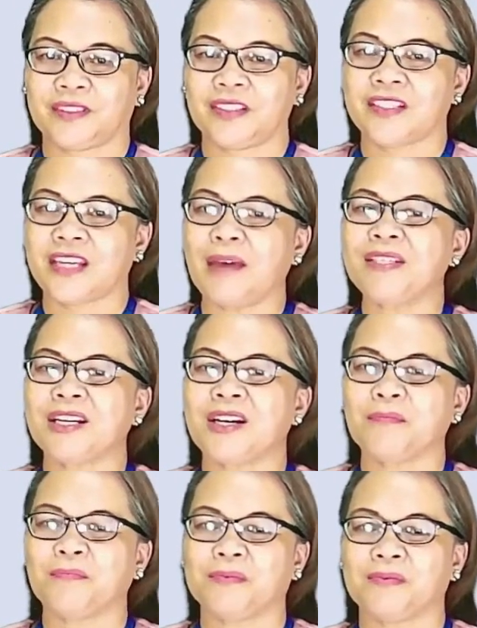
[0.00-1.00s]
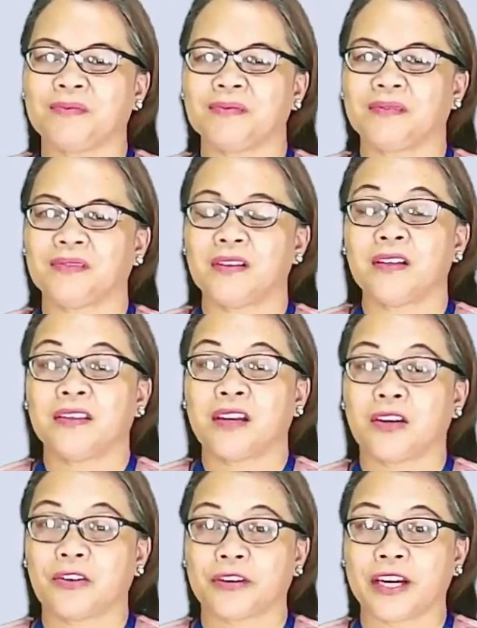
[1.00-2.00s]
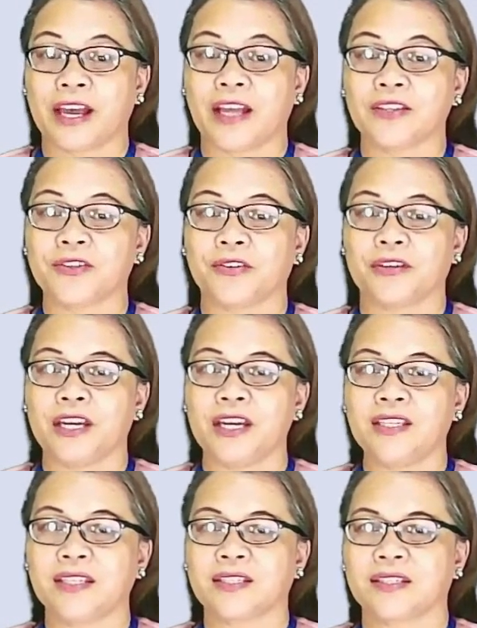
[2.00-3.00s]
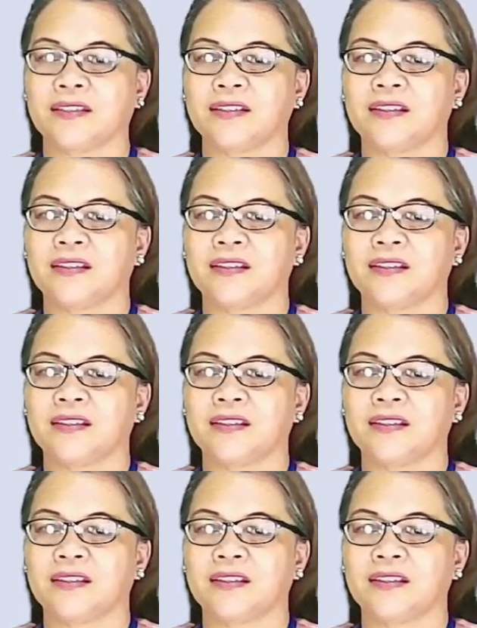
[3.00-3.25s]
Time is up. The correct answer is,